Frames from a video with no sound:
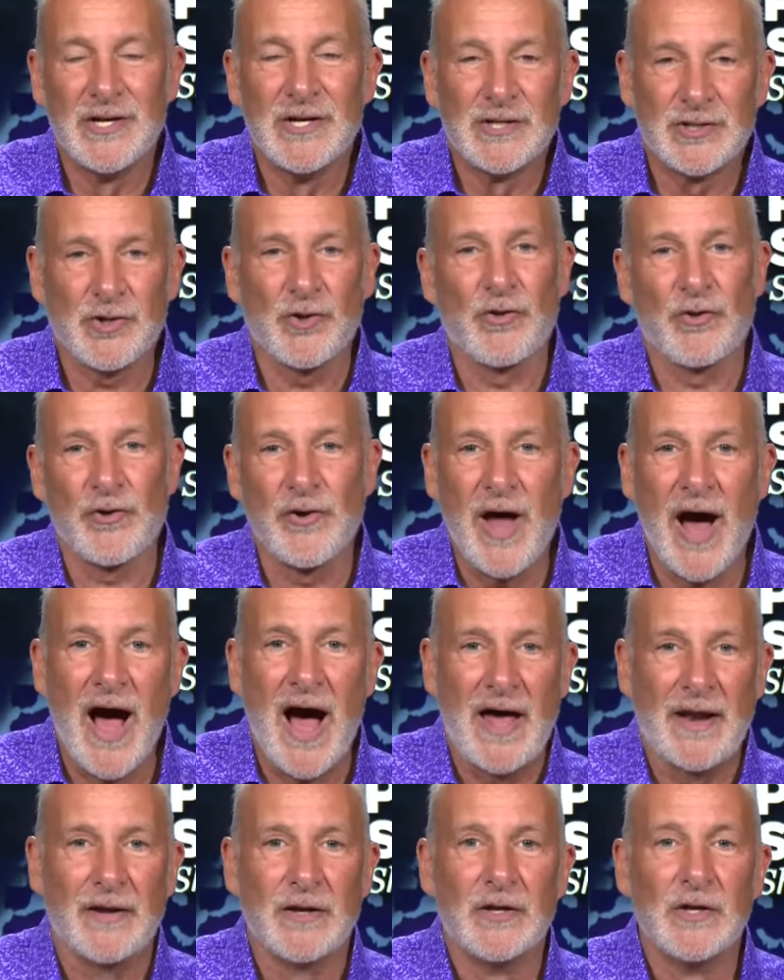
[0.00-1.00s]
So they're
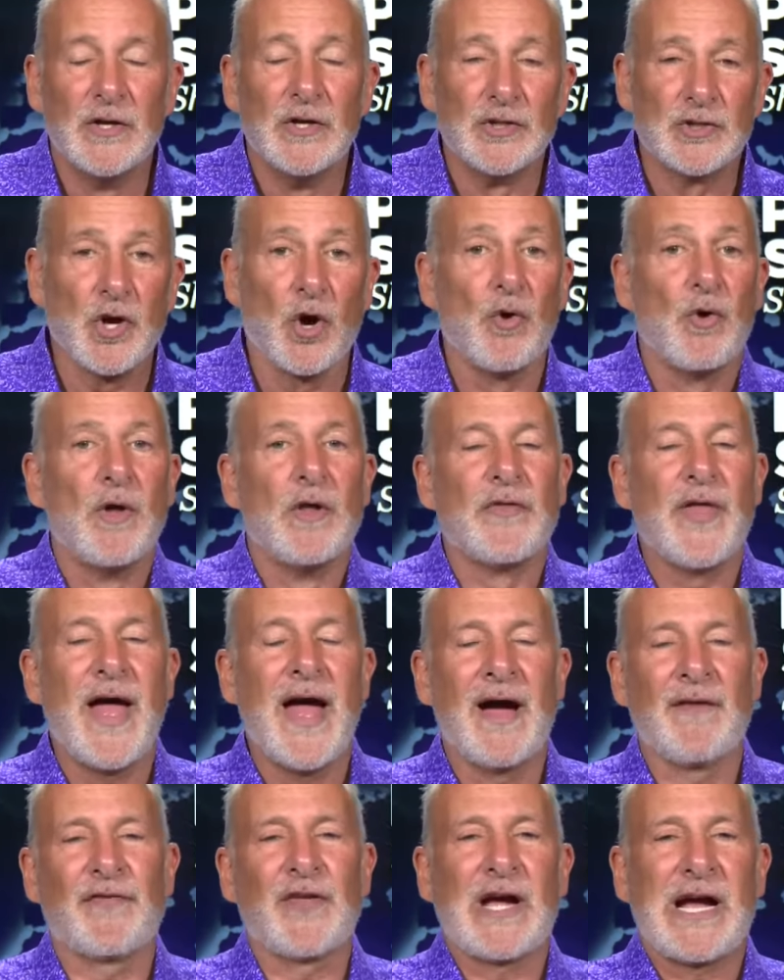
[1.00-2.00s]
not. So they
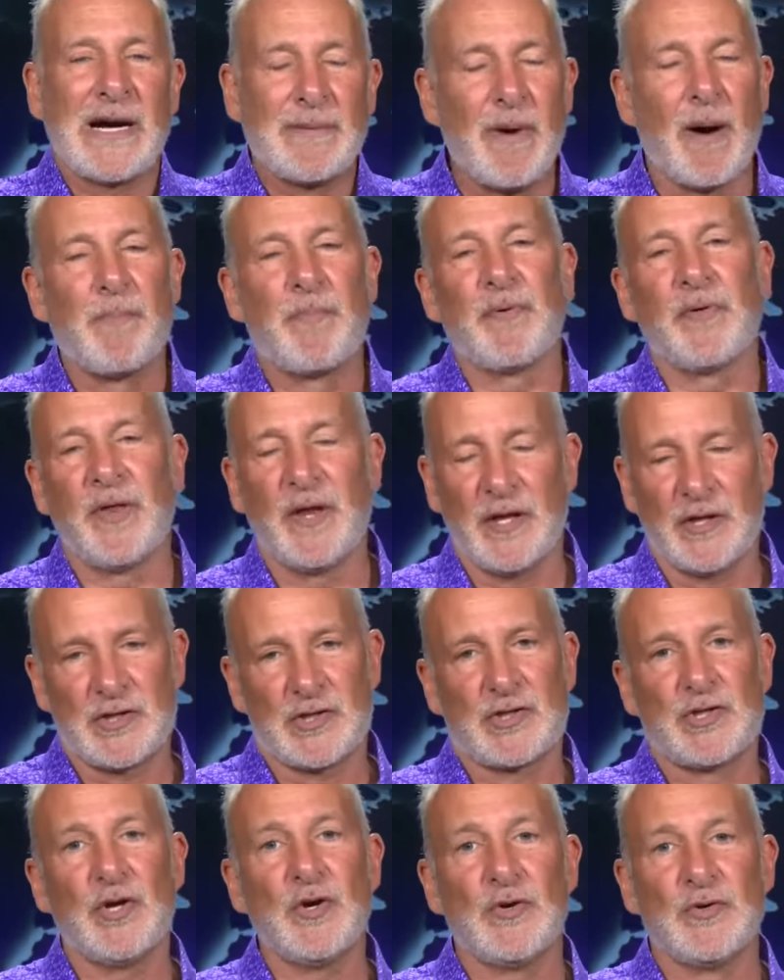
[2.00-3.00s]
have to come up with an
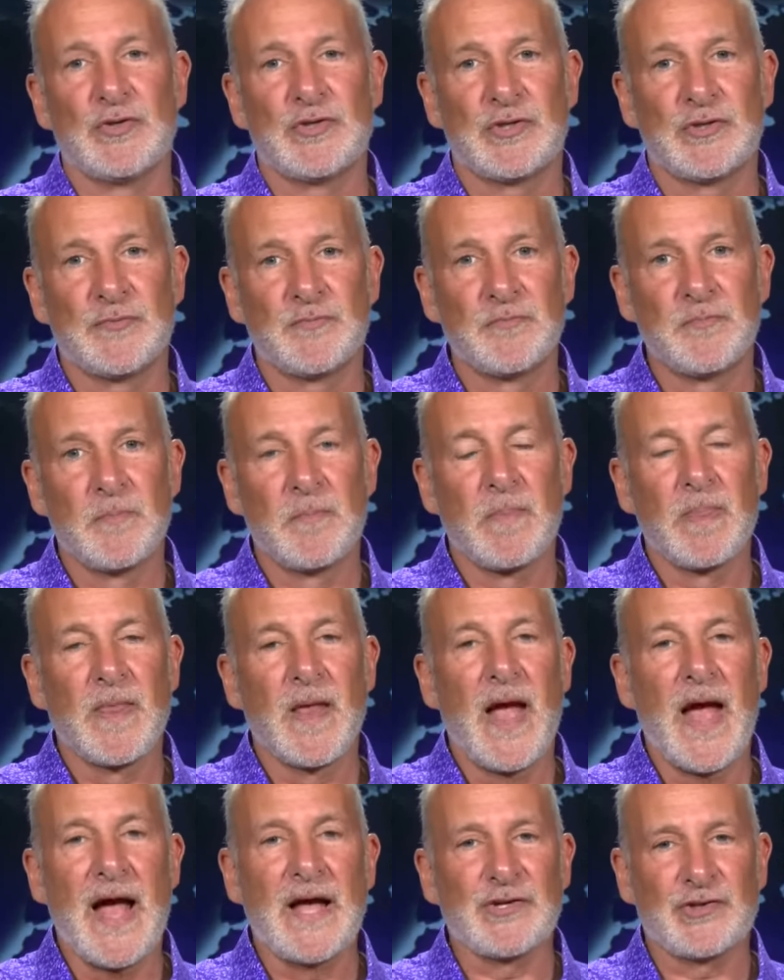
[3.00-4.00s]
excuse
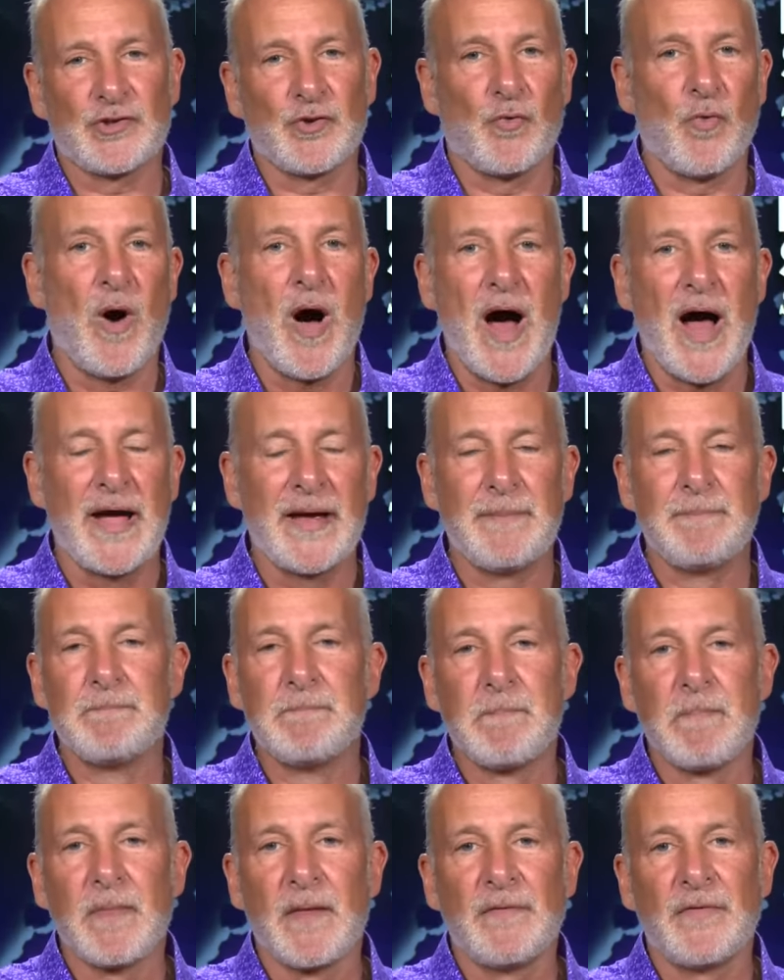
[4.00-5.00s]
as to why
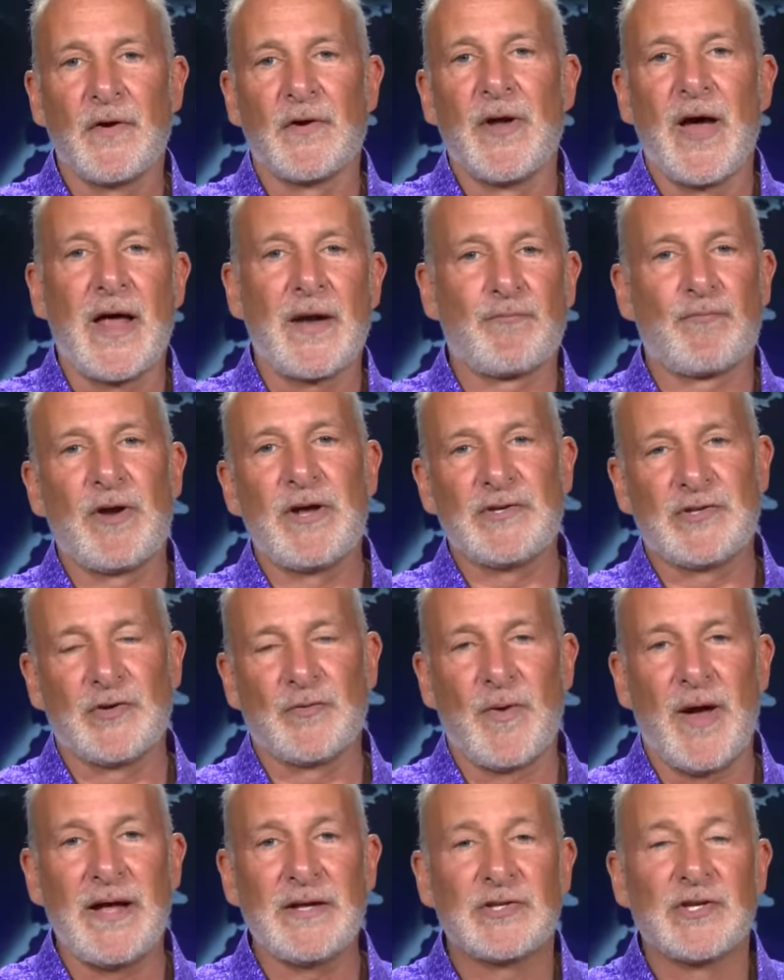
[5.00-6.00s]
they're not raising
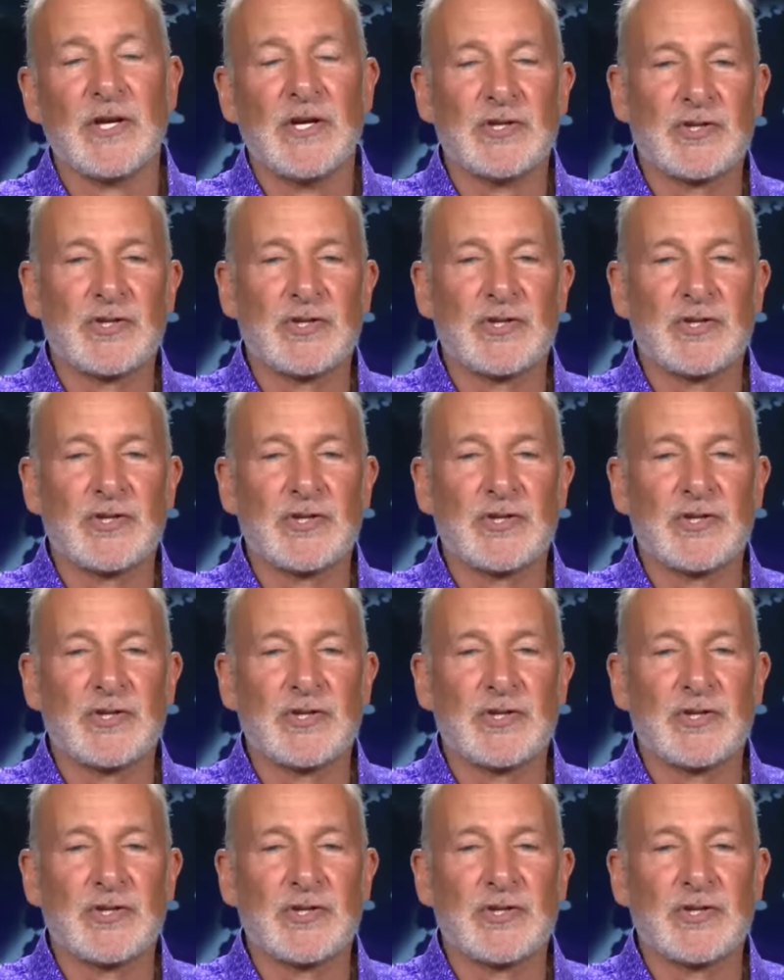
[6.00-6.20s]
rates.